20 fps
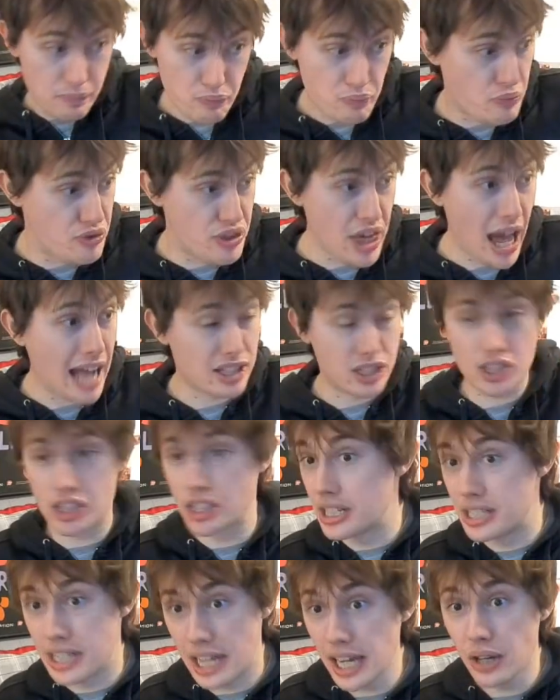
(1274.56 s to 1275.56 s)
that's the
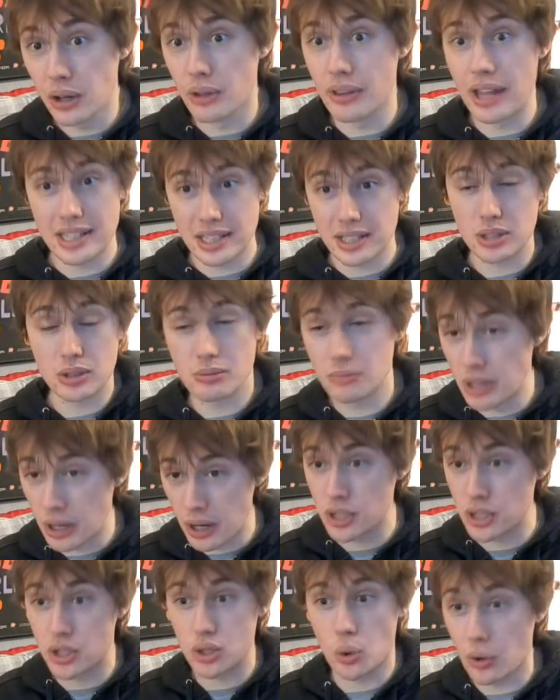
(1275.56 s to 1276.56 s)
deal. That's, you know,
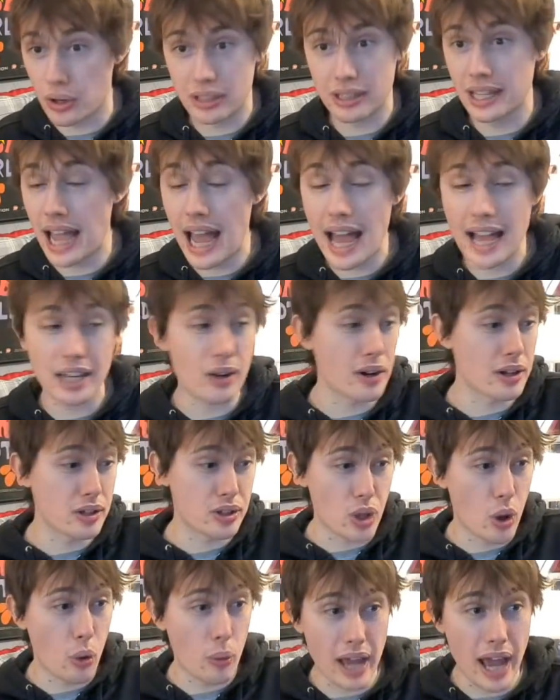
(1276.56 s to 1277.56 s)
historically accurate. So
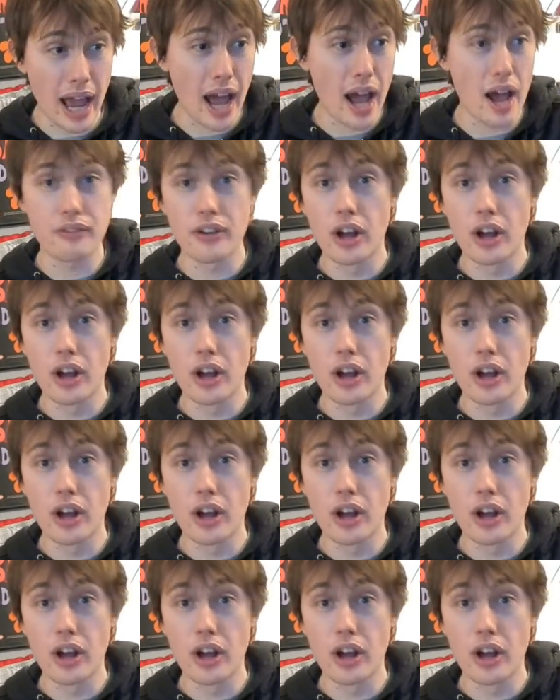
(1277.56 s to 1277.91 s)
we have